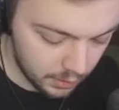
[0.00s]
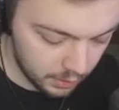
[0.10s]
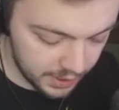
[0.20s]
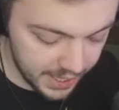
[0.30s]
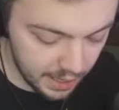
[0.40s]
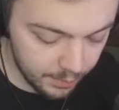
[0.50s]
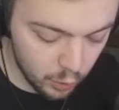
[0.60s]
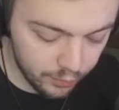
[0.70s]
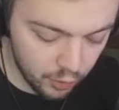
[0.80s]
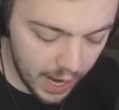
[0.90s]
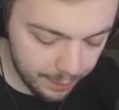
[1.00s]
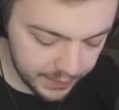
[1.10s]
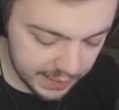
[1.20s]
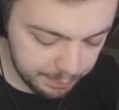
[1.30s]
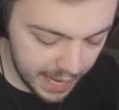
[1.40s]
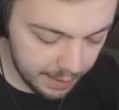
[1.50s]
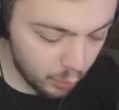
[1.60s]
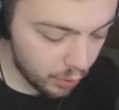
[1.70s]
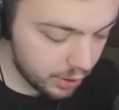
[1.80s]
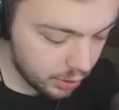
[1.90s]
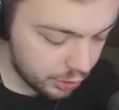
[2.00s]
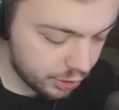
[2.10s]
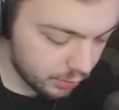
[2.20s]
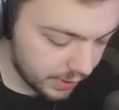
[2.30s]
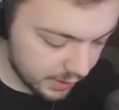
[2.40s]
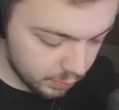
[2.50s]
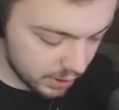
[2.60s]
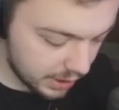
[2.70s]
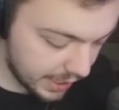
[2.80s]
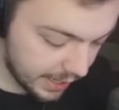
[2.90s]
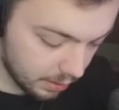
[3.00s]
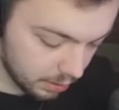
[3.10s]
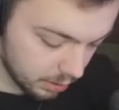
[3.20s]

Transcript: Damn, you've wrapped this bad boy good, Charisse. What the hell?